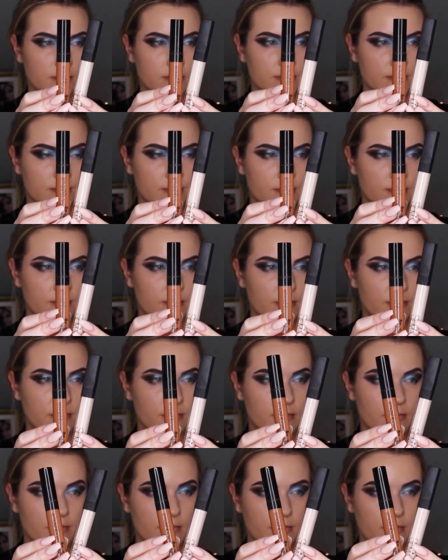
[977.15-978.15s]
I'm gonna take
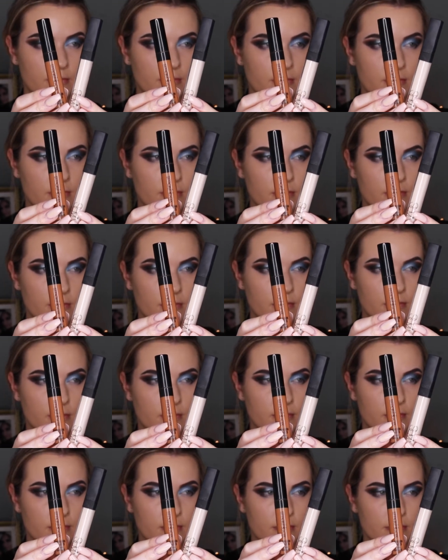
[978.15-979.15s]
my
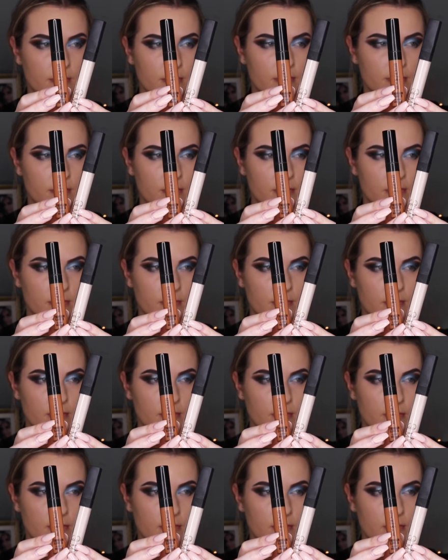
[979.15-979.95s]
Nars